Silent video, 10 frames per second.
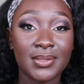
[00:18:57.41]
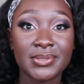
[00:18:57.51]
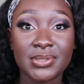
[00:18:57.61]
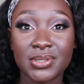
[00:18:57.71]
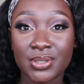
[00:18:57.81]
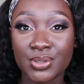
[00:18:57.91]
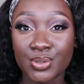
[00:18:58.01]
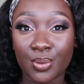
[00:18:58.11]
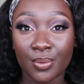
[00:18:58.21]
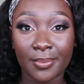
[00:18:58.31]
This is just
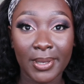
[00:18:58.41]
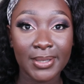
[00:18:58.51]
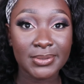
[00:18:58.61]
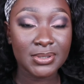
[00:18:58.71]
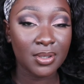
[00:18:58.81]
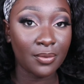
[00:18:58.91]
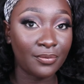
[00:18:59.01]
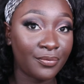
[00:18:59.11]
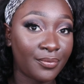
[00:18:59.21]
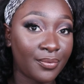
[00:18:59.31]
stone by itself.
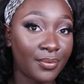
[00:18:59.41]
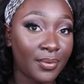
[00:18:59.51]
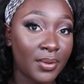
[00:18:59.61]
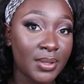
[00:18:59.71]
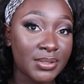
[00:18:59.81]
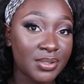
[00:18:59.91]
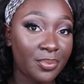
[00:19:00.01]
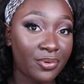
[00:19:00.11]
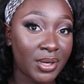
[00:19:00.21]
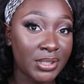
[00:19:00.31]
It's a
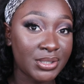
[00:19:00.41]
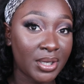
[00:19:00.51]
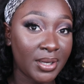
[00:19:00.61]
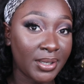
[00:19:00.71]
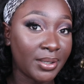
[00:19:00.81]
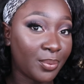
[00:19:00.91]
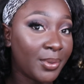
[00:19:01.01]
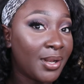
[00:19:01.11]
pretty shade. We